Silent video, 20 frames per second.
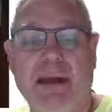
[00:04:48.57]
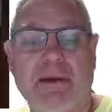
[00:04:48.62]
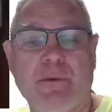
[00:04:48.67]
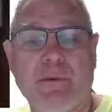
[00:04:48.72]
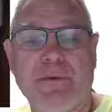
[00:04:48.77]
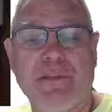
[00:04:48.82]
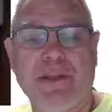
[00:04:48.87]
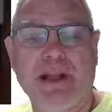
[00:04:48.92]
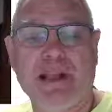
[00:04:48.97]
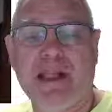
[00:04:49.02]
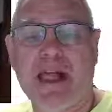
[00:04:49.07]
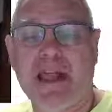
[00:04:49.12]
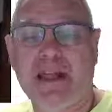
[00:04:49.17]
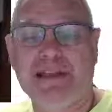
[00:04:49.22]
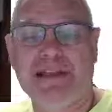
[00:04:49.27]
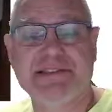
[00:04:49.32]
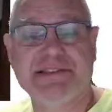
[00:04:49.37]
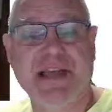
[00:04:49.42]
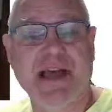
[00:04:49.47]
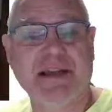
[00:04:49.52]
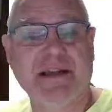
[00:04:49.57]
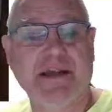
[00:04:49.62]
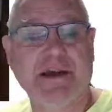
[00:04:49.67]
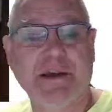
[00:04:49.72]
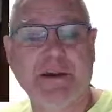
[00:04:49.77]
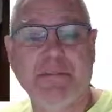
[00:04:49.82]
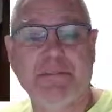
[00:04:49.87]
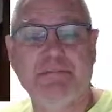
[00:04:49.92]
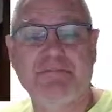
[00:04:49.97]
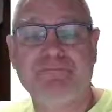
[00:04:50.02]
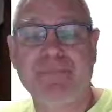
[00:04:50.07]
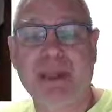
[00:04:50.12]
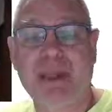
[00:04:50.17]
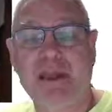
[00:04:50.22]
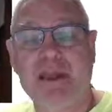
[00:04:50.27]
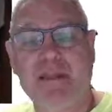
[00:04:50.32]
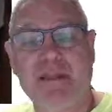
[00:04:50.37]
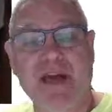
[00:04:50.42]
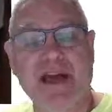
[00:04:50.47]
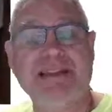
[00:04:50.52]
One thing I like is that
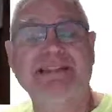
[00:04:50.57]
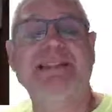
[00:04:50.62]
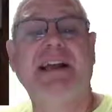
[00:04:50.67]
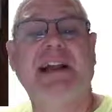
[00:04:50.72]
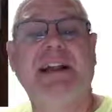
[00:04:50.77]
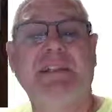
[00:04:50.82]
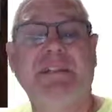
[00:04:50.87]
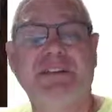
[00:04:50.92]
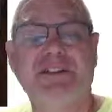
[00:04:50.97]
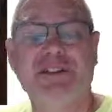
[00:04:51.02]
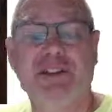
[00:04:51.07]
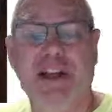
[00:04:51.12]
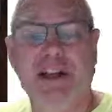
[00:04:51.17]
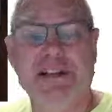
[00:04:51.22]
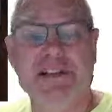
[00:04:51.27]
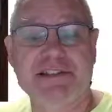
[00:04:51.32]
that side of the shed